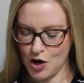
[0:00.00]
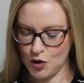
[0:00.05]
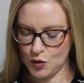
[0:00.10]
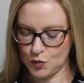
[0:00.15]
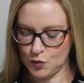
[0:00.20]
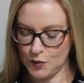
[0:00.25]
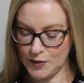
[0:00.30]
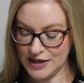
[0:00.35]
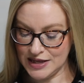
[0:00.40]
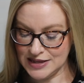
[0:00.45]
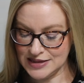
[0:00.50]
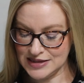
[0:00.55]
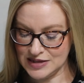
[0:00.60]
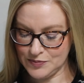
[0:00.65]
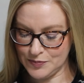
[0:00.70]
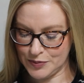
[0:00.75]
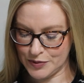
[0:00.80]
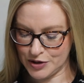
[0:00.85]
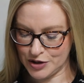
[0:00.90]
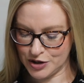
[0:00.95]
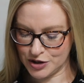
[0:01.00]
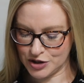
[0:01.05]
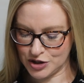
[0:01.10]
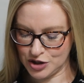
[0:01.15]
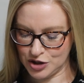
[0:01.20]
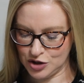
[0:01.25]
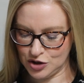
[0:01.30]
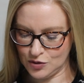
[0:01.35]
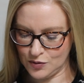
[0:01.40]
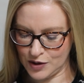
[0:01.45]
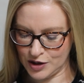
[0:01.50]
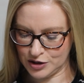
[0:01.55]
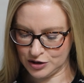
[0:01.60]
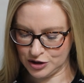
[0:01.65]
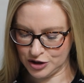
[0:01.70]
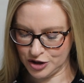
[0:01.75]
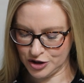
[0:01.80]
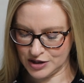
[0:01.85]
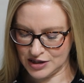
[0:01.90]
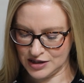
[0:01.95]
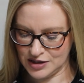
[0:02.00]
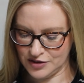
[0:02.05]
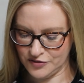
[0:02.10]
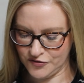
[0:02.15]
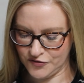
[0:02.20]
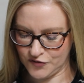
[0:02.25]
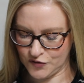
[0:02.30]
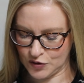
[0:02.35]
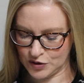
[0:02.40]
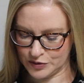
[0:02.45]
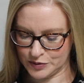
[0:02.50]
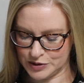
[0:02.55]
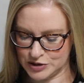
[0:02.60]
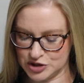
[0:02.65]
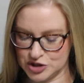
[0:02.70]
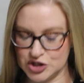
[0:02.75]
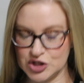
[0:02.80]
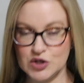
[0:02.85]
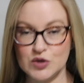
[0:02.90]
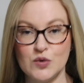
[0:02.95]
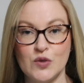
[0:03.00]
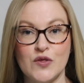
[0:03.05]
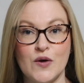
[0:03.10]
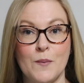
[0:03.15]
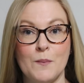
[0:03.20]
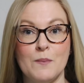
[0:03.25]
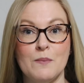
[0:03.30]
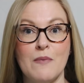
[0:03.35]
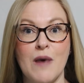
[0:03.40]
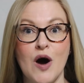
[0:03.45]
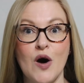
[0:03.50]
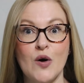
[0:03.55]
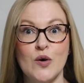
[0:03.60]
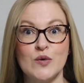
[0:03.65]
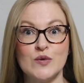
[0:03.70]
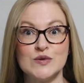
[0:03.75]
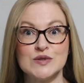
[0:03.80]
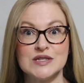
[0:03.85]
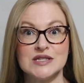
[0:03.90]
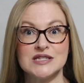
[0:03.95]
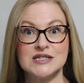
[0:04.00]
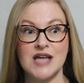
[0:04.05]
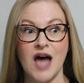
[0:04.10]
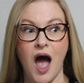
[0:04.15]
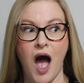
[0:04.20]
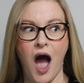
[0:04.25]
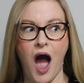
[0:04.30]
read the book you are looking forward to the most.